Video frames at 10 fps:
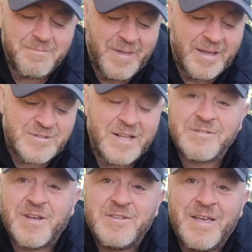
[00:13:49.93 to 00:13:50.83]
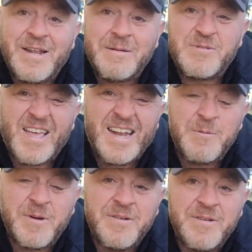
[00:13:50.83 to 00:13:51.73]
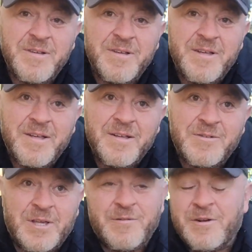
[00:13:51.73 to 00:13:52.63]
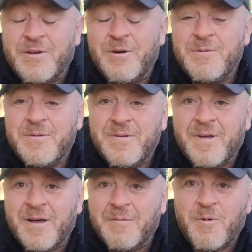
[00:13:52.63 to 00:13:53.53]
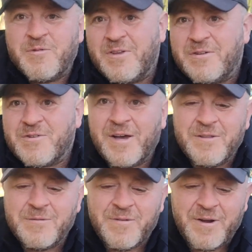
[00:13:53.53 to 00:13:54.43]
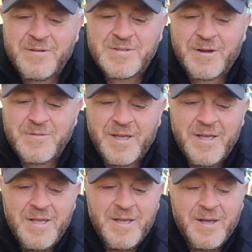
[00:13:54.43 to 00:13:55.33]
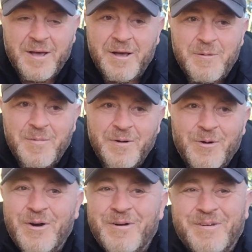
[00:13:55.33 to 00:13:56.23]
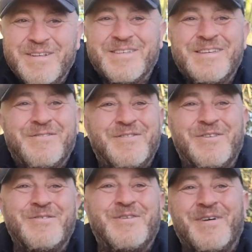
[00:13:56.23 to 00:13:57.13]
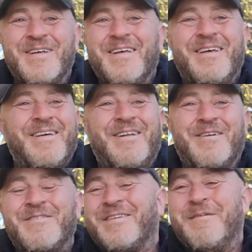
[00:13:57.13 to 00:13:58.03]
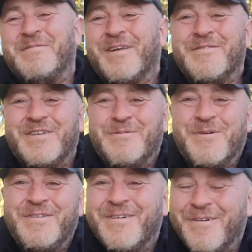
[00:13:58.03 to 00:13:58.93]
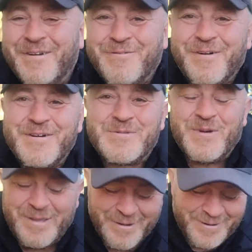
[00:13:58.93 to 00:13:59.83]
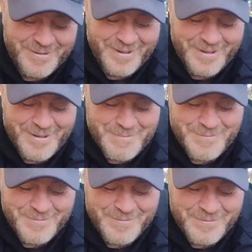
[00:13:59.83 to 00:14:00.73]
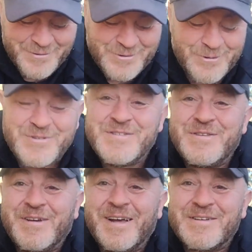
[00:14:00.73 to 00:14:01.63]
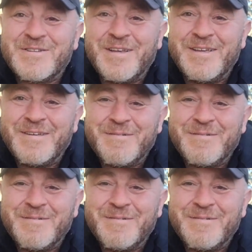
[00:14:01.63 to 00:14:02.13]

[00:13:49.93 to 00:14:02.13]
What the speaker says: XL Titanium to anyone to give it a go. Obviously you can try other variants out there. All I'm going to say is if you do it, keep yourselves in a wood or in a forest where you've got resources that you can actually